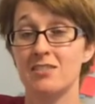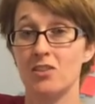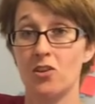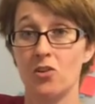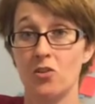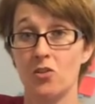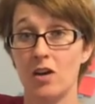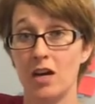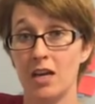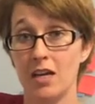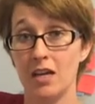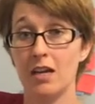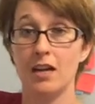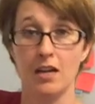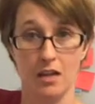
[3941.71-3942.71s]
So I,
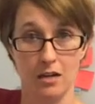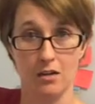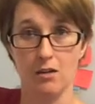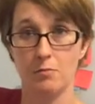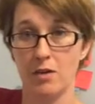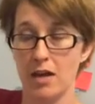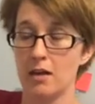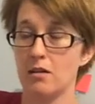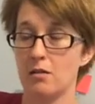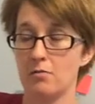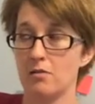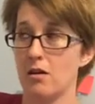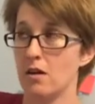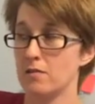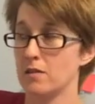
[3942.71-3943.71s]
and I got a cup, had a cup
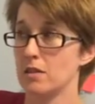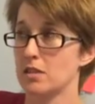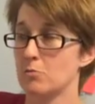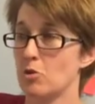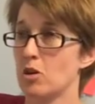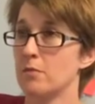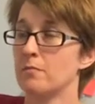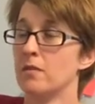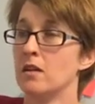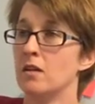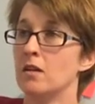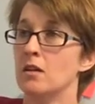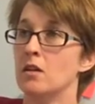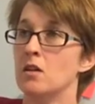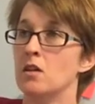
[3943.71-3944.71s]
of coffee this morning.
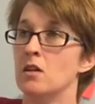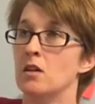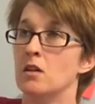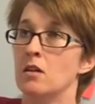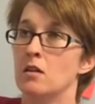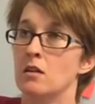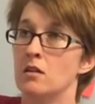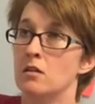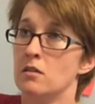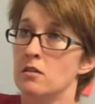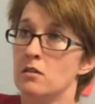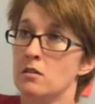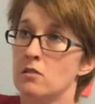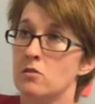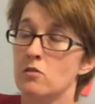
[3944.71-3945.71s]

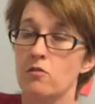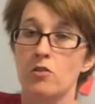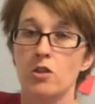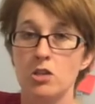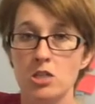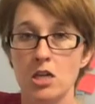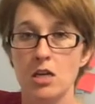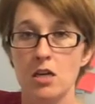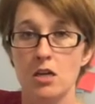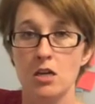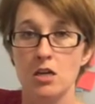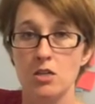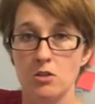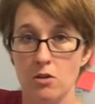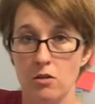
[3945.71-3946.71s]
So for lunch, I had
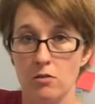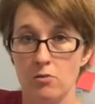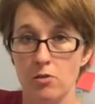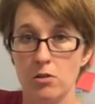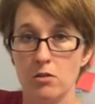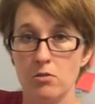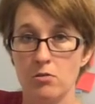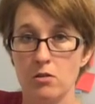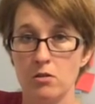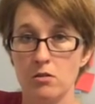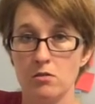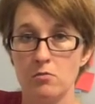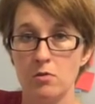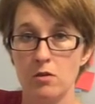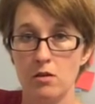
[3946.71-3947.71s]
Greek
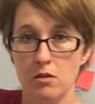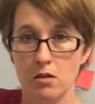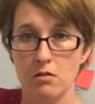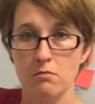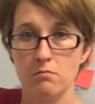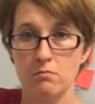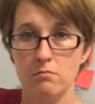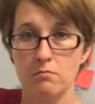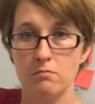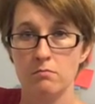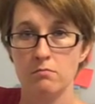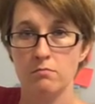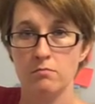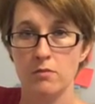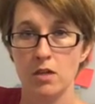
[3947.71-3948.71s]
yogurt with honey
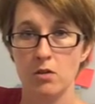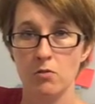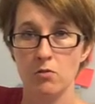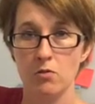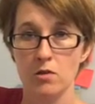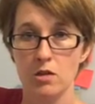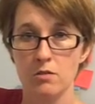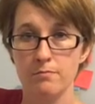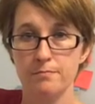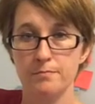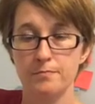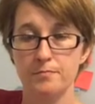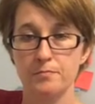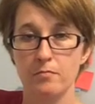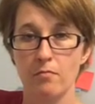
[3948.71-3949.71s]
and granola,
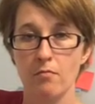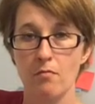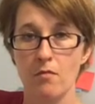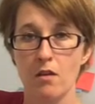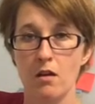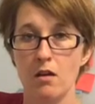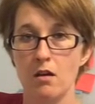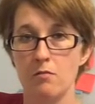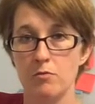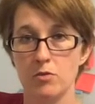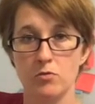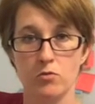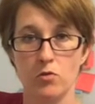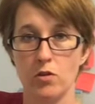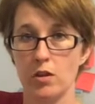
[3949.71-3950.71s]
which
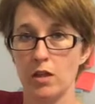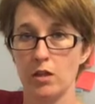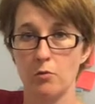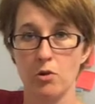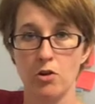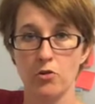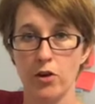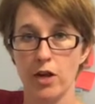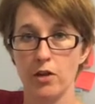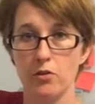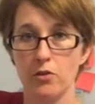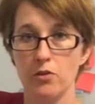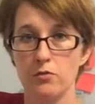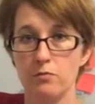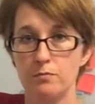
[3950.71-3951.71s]
was only like 300
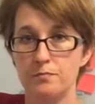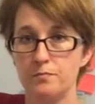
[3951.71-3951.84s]
calories.